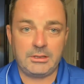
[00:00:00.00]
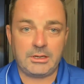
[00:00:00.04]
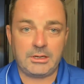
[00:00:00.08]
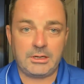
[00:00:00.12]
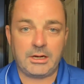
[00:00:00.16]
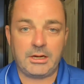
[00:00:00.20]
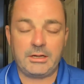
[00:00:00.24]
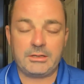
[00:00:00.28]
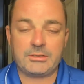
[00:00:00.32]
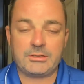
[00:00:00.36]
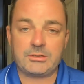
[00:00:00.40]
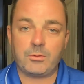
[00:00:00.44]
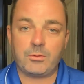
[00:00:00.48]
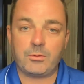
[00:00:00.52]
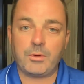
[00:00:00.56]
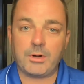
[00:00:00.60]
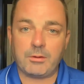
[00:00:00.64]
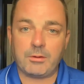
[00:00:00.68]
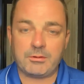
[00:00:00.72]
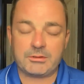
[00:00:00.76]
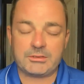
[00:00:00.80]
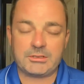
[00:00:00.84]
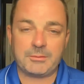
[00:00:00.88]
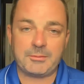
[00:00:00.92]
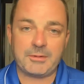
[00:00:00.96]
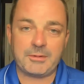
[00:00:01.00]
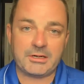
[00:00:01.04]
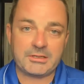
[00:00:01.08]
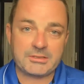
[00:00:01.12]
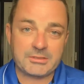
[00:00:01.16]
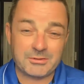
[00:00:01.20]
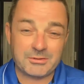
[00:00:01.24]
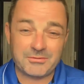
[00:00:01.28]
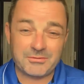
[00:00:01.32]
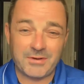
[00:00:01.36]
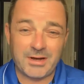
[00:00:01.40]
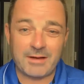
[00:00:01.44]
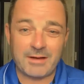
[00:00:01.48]
And so what I want to talk about is
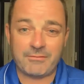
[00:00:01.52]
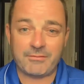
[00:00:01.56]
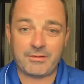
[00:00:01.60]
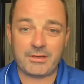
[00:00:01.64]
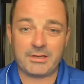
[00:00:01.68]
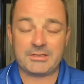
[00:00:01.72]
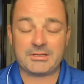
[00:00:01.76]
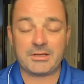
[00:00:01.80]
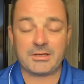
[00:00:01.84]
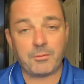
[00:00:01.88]
those 5 things.